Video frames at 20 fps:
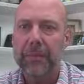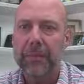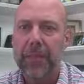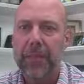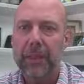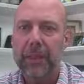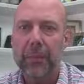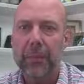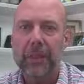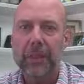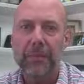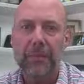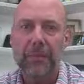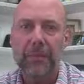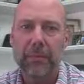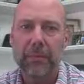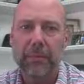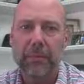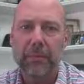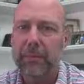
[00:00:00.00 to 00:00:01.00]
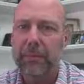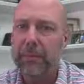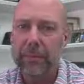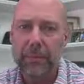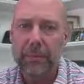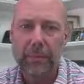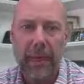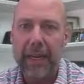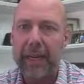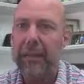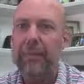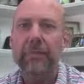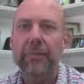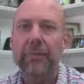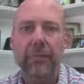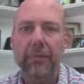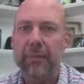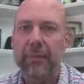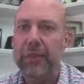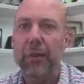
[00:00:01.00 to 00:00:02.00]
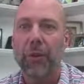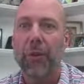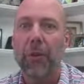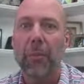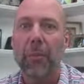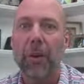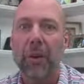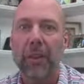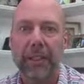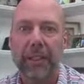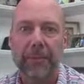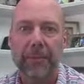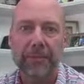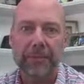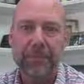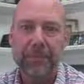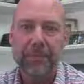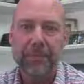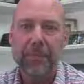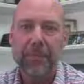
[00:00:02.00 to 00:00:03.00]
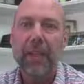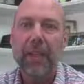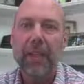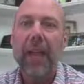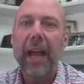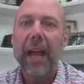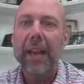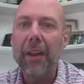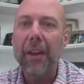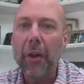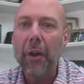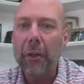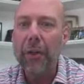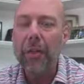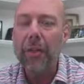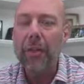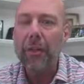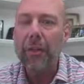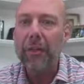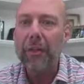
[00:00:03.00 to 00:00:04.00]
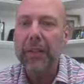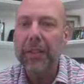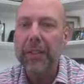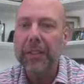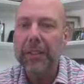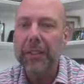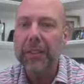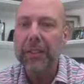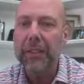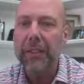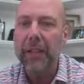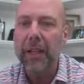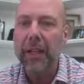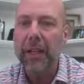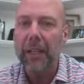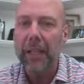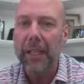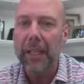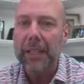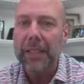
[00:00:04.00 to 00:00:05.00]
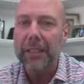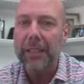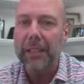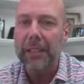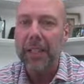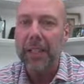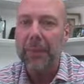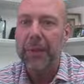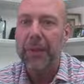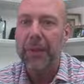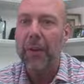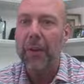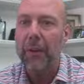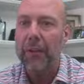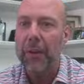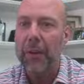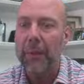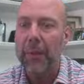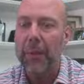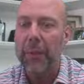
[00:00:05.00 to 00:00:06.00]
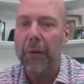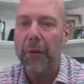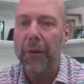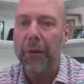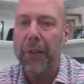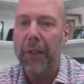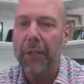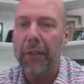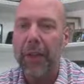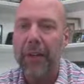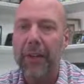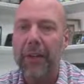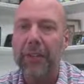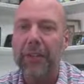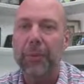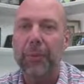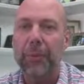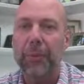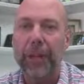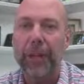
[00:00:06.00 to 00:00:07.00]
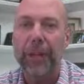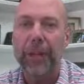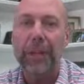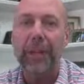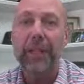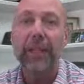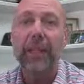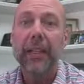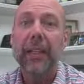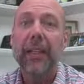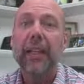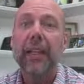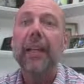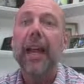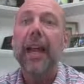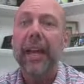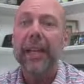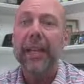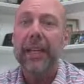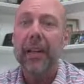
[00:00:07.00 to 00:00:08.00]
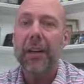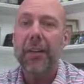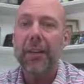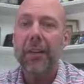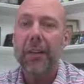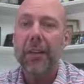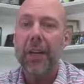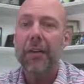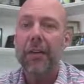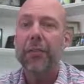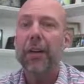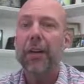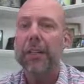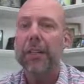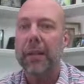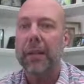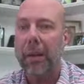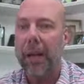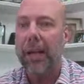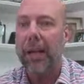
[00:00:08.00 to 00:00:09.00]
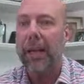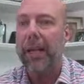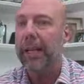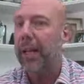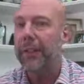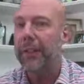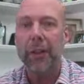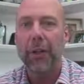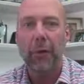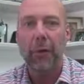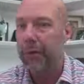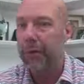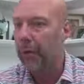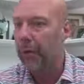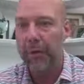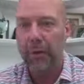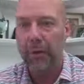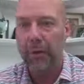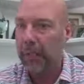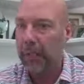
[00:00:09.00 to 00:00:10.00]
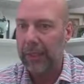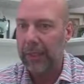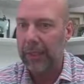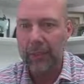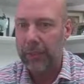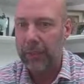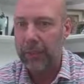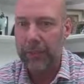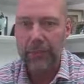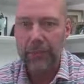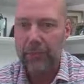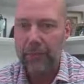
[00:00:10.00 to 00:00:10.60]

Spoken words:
That's what made it still on the market. I know that its lease is up in November 30th. Now here's the plan. I get it under contract, I buy it, I don't renew their lease.